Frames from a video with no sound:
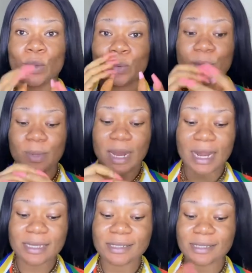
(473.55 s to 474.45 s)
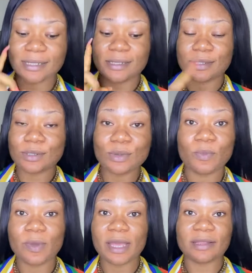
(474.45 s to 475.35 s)
we realized the
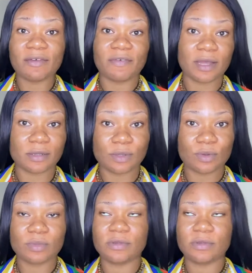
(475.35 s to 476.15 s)
soup, we ate a fan soup.